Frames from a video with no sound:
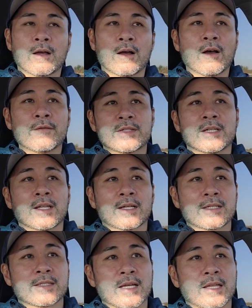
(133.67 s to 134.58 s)
Obviously, like
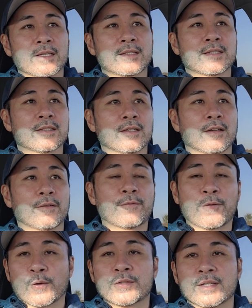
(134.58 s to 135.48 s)
I said, this is the
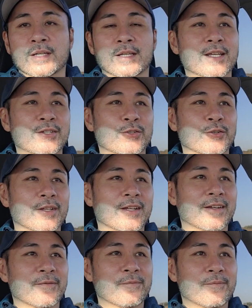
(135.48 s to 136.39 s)
first
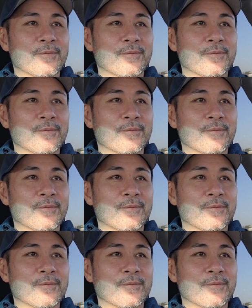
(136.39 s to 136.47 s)
initial